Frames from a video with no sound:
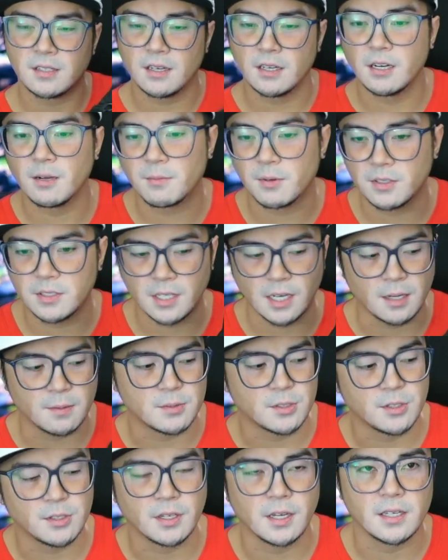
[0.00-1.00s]
number of times
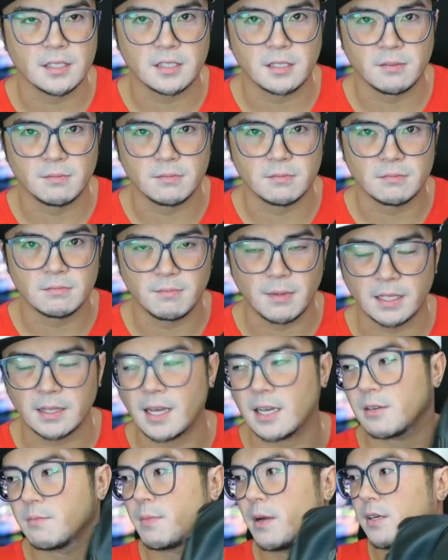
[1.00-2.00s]
so you guys can make
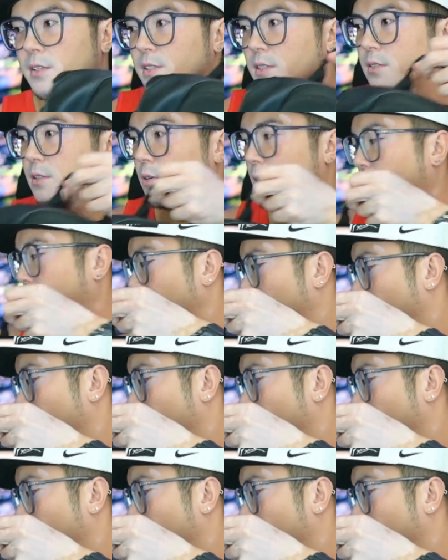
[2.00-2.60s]
that comparison. Okay,